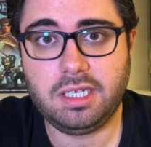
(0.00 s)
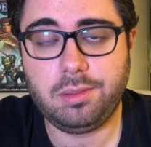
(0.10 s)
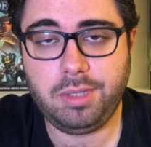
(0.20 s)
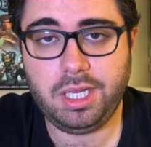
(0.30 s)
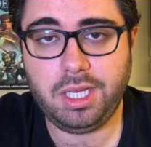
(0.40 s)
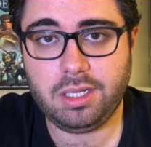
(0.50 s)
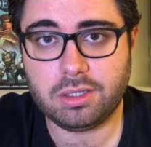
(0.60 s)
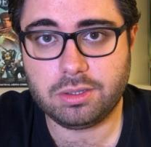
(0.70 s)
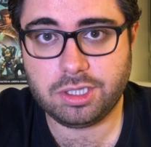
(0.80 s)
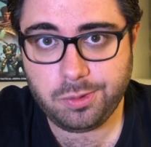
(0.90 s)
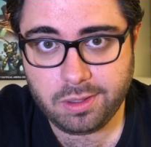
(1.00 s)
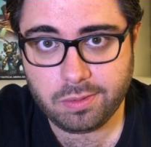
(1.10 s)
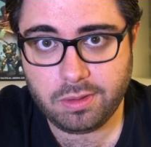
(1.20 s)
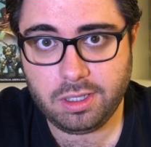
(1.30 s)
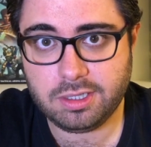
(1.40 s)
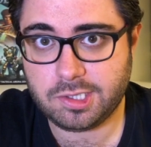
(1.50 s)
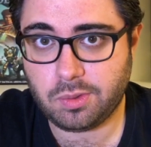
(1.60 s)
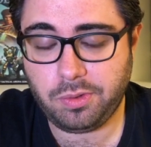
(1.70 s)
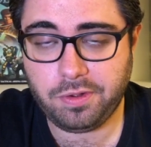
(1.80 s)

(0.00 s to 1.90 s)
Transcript: in me continuing the story